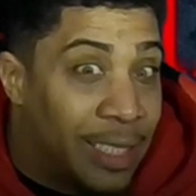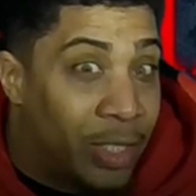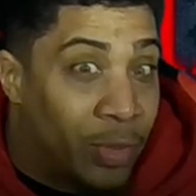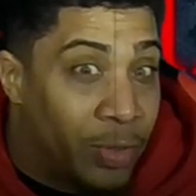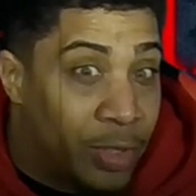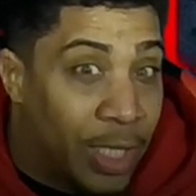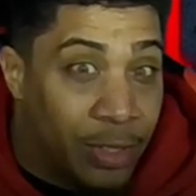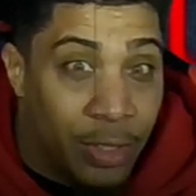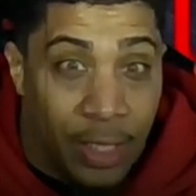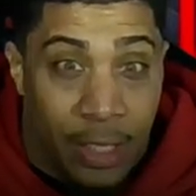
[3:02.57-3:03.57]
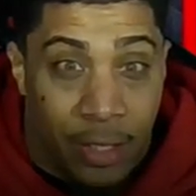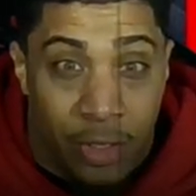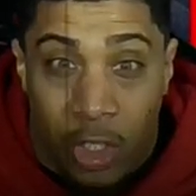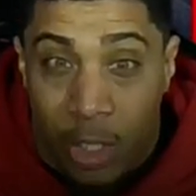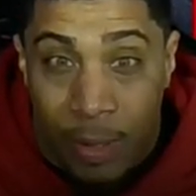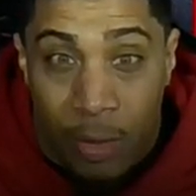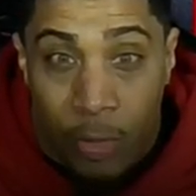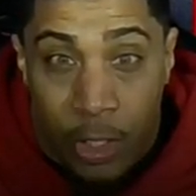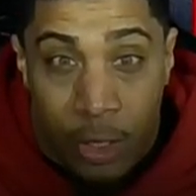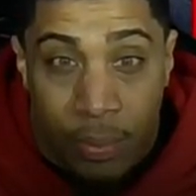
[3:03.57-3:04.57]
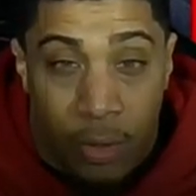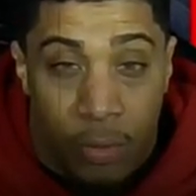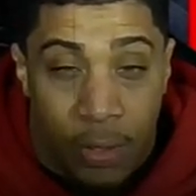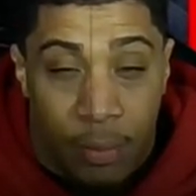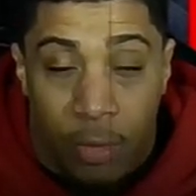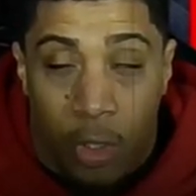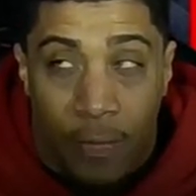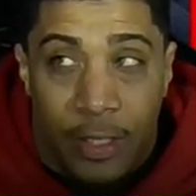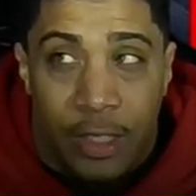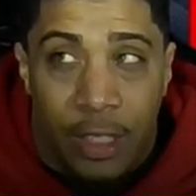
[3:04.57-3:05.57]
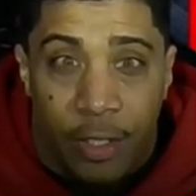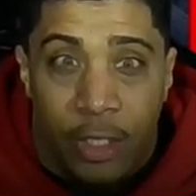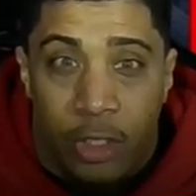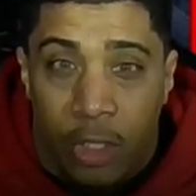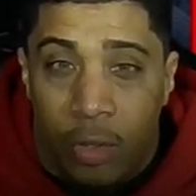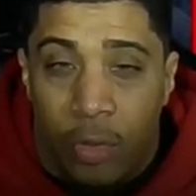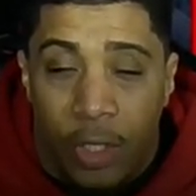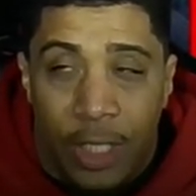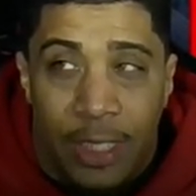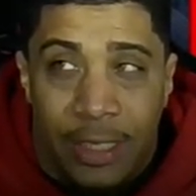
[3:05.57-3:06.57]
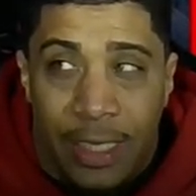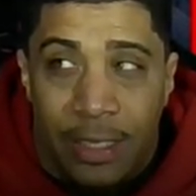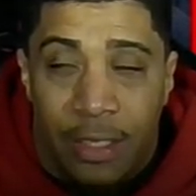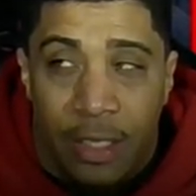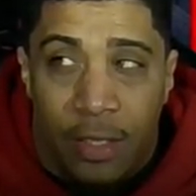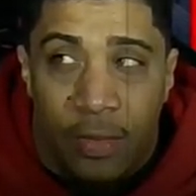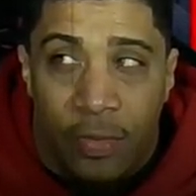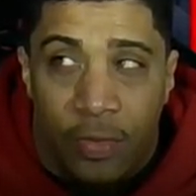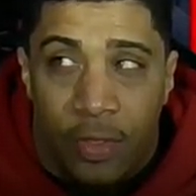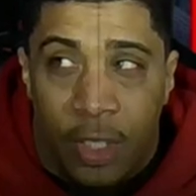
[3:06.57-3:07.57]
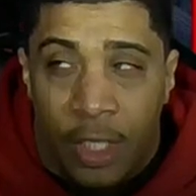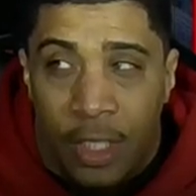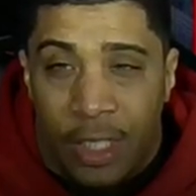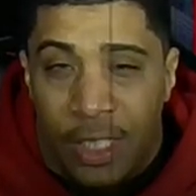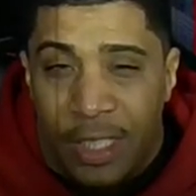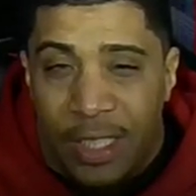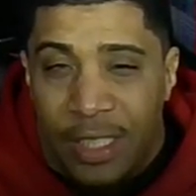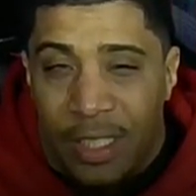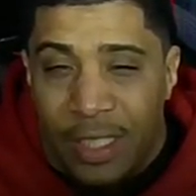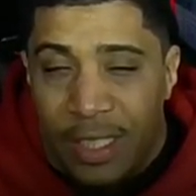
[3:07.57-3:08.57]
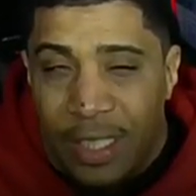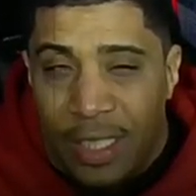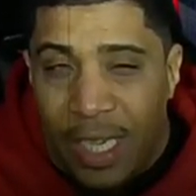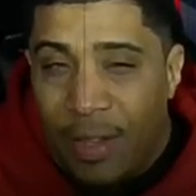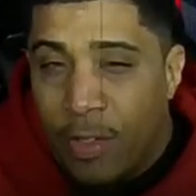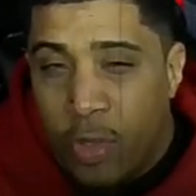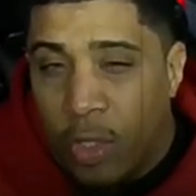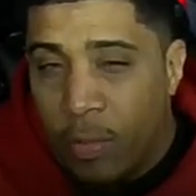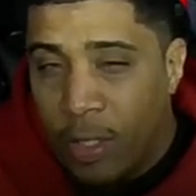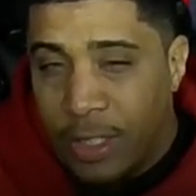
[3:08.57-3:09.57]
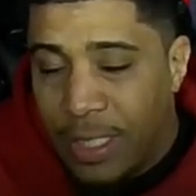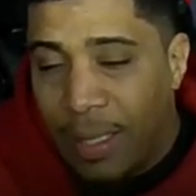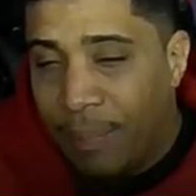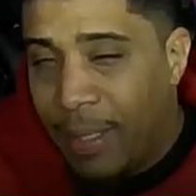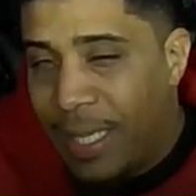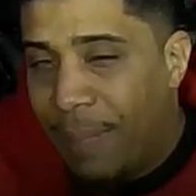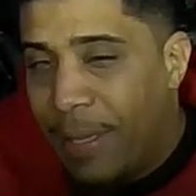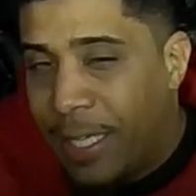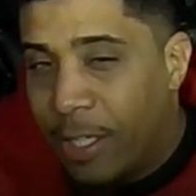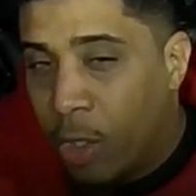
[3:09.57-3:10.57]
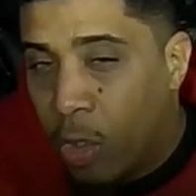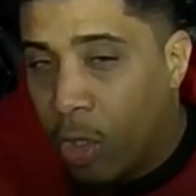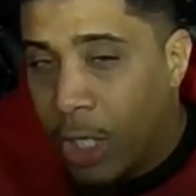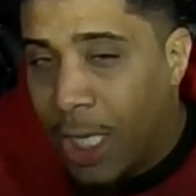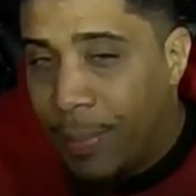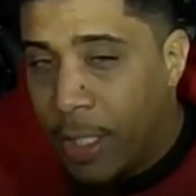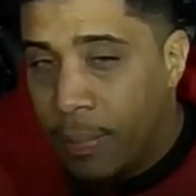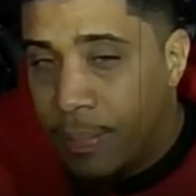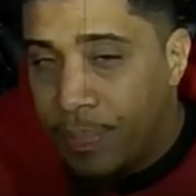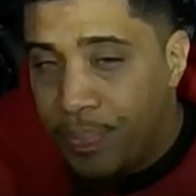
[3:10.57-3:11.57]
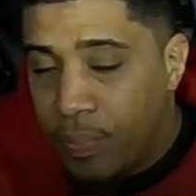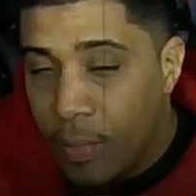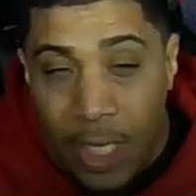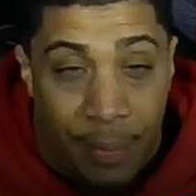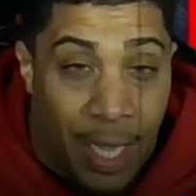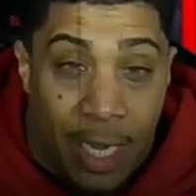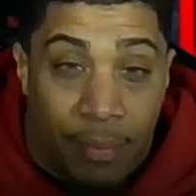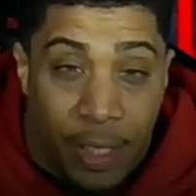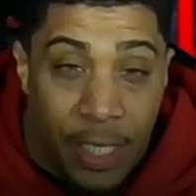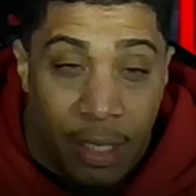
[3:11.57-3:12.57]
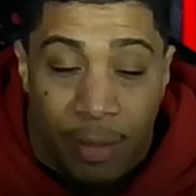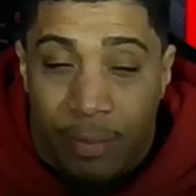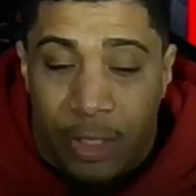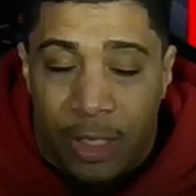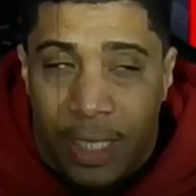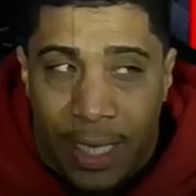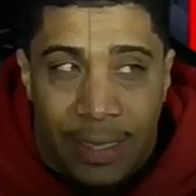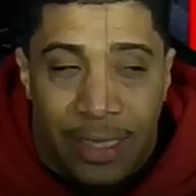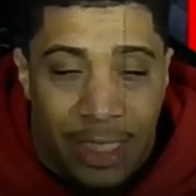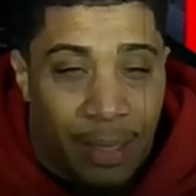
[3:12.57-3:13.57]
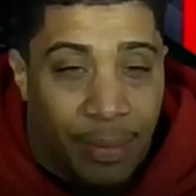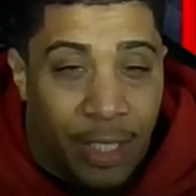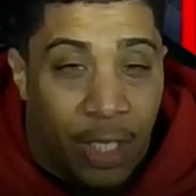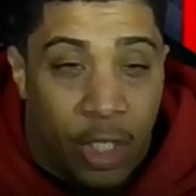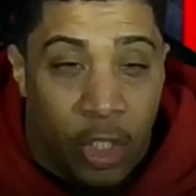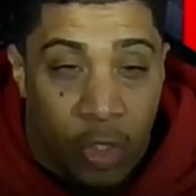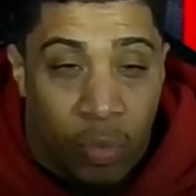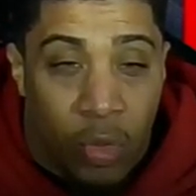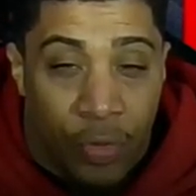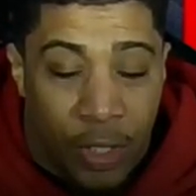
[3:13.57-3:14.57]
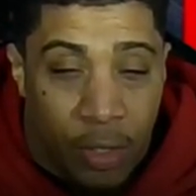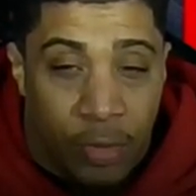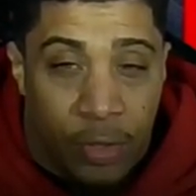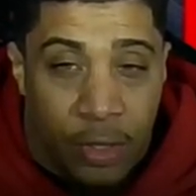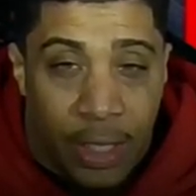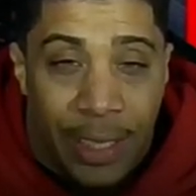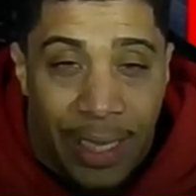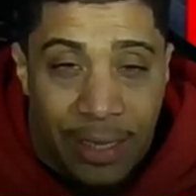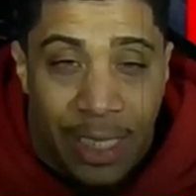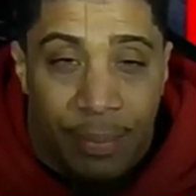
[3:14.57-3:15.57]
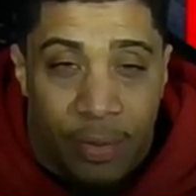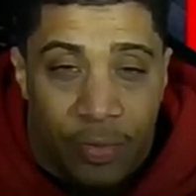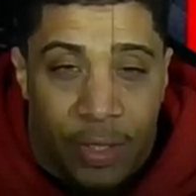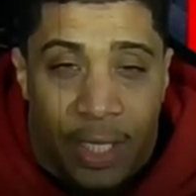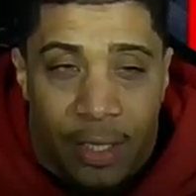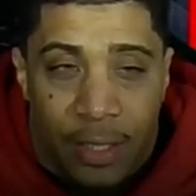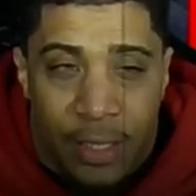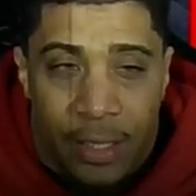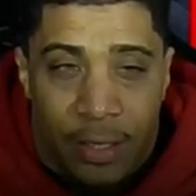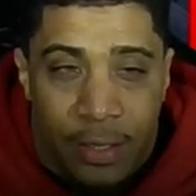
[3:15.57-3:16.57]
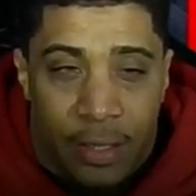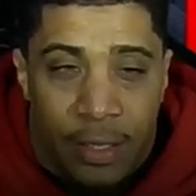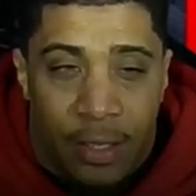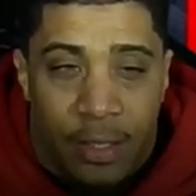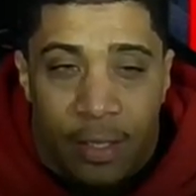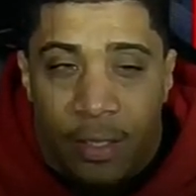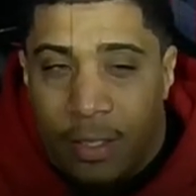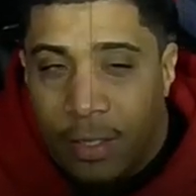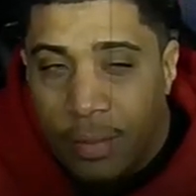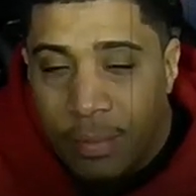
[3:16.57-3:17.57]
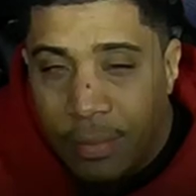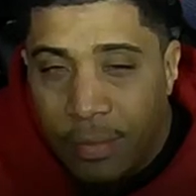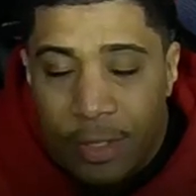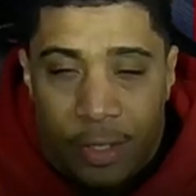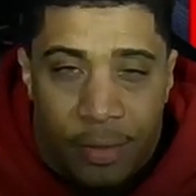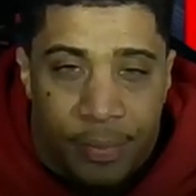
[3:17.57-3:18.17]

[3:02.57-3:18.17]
I know what you guys are thinking. You're talking about Winnie the Pooh, but more of a serious tone in the sense of how the story was. Like not not making it a horror comedy. And I'm not complaining, but I'm just saying I can see it being a good movie in those in that type of kind of like, you know.